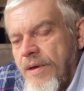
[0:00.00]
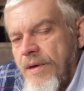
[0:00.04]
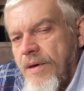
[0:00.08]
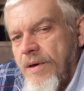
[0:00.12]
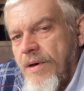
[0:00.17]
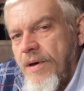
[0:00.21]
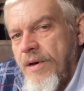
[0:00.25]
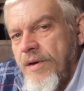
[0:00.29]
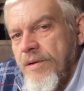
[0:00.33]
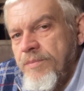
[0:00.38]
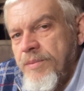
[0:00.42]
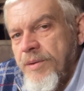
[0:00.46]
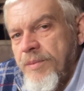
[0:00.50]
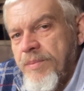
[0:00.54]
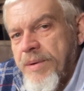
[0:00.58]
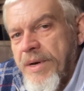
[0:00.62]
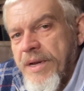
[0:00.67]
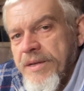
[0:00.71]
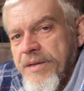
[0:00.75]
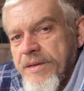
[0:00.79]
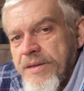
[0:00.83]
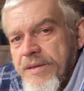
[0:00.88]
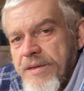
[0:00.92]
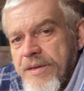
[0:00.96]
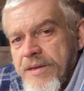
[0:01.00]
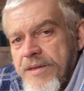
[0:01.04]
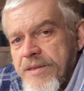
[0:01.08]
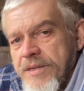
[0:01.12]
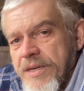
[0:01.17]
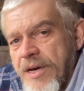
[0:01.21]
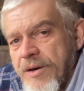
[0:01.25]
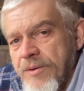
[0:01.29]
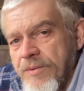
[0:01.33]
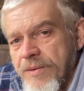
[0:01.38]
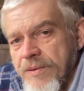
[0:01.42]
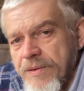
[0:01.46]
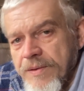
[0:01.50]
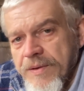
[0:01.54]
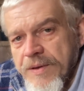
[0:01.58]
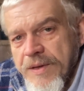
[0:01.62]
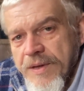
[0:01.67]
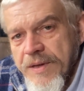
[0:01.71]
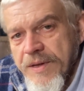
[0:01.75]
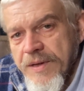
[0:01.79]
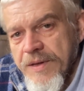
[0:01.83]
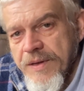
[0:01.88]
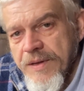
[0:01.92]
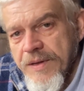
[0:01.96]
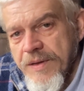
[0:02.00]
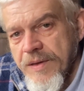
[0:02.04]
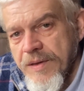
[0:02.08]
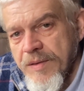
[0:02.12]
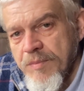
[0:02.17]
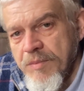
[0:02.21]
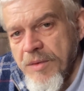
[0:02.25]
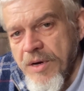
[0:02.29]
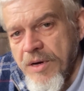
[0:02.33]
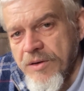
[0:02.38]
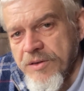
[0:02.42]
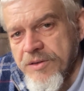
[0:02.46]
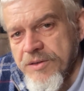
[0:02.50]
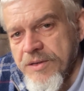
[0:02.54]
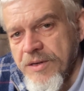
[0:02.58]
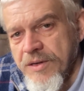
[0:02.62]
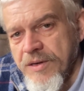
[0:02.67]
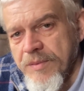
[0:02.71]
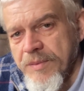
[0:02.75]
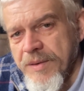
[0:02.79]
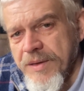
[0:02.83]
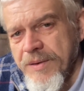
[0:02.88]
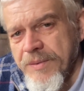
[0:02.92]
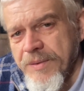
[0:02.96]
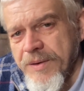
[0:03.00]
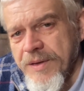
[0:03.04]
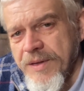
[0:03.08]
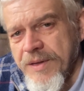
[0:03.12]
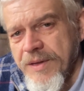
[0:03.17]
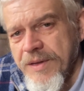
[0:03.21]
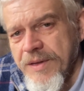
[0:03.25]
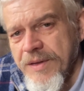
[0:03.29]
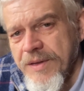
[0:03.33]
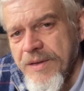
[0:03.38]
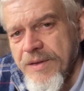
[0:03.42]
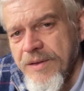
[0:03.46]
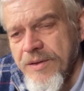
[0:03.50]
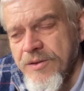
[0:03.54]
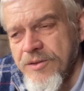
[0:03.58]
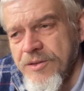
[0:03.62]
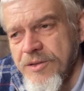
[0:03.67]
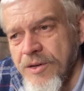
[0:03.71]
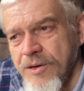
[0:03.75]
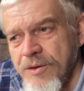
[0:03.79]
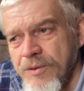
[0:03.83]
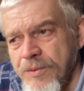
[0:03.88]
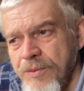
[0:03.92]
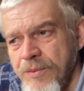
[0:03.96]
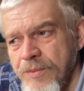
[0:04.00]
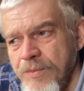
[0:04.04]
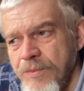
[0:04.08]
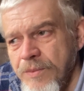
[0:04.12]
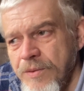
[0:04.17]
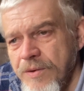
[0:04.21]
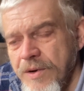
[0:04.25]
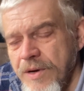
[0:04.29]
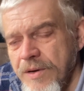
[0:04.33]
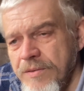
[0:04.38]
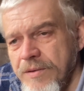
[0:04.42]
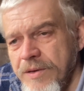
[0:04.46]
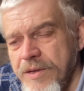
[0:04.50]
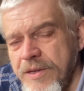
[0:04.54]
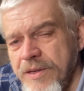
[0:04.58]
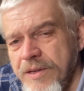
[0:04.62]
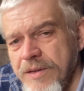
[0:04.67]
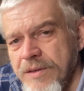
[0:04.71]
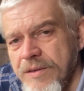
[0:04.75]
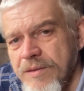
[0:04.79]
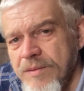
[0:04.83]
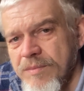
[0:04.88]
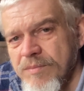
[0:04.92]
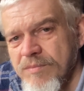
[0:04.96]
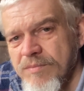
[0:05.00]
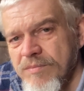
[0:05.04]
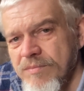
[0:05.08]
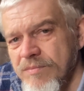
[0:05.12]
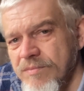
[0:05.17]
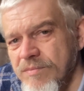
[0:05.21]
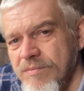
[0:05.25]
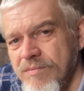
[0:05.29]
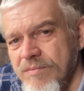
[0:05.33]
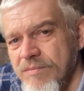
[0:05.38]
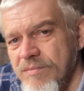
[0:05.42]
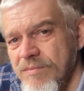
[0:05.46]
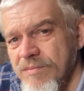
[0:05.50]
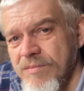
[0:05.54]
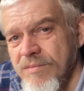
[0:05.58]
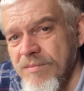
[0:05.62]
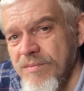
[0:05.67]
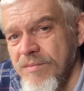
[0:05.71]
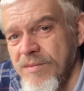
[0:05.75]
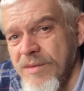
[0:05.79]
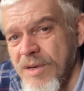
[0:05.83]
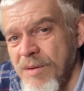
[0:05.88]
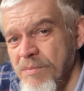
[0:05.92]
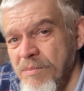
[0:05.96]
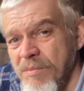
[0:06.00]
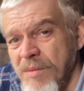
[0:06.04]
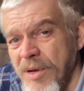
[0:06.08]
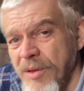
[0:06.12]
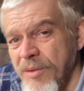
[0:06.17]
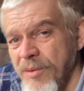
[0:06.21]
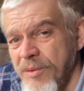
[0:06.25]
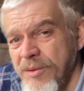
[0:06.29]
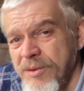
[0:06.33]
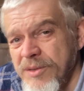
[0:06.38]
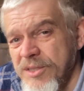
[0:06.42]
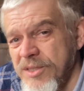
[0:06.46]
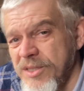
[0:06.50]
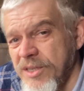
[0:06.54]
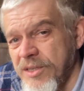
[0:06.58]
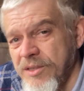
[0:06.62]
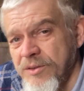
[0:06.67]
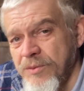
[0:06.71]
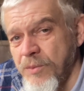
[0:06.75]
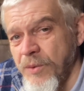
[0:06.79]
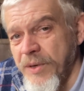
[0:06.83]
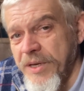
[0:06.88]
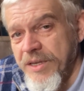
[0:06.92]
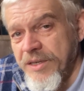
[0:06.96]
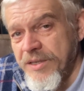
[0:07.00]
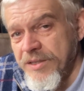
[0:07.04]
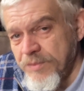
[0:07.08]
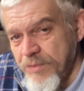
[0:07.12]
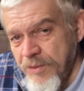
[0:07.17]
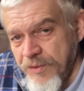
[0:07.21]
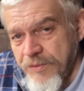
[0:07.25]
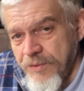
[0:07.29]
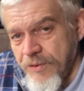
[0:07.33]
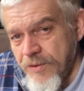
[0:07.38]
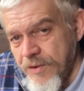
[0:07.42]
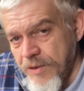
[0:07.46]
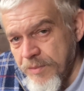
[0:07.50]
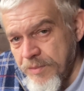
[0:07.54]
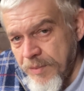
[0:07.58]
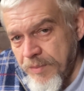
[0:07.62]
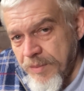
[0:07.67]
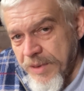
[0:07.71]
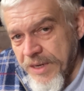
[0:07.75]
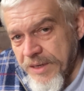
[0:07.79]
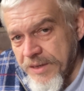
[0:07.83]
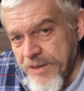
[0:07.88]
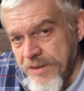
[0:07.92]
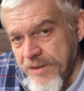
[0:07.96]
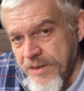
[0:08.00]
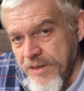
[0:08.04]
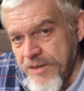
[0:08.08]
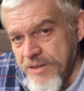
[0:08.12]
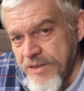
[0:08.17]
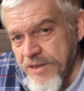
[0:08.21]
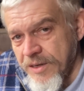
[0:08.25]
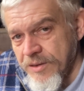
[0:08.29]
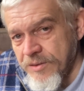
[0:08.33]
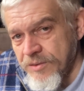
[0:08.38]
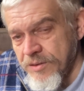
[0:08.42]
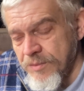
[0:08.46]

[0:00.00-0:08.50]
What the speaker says: I'd be planting these out March time anyway, so we're only a month, 6 weeks before I'd be planting these out.